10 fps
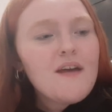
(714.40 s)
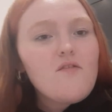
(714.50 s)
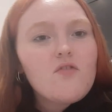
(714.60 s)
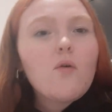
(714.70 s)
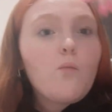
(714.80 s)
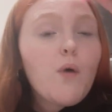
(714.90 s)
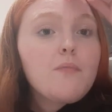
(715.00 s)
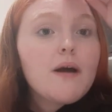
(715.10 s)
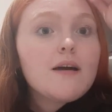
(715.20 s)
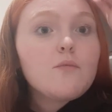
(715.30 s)
so when
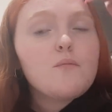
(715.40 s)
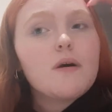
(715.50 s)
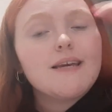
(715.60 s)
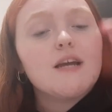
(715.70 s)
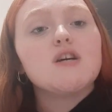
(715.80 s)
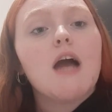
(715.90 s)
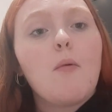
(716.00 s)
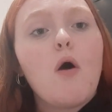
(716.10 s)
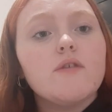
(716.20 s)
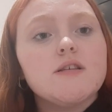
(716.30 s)
my when my teacher came
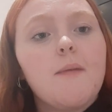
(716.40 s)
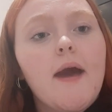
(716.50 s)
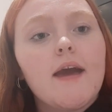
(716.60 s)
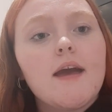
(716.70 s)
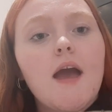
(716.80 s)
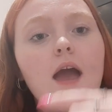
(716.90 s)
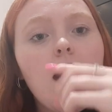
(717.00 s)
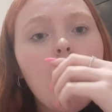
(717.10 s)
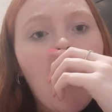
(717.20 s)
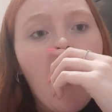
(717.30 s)
over to me,
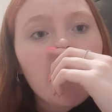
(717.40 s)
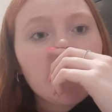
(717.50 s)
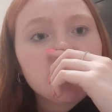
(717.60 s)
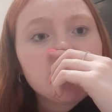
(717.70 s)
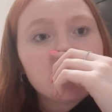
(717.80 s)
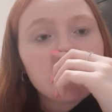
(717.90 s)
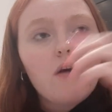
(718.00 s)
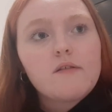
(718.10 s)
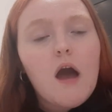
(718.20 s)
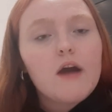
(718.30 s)
I literally said to her, I
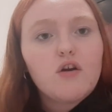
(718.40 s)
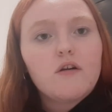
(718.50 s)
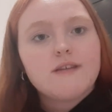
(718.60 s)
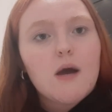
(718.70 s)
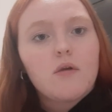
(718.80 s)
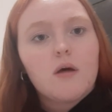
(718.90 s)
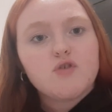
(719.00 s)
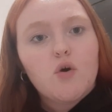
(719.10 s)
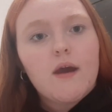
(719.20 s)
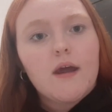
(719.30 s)
was like, I don't understand what I'm
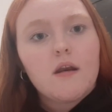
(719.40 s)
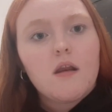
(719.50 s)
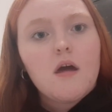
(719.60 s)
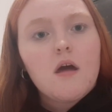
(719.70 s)
doing.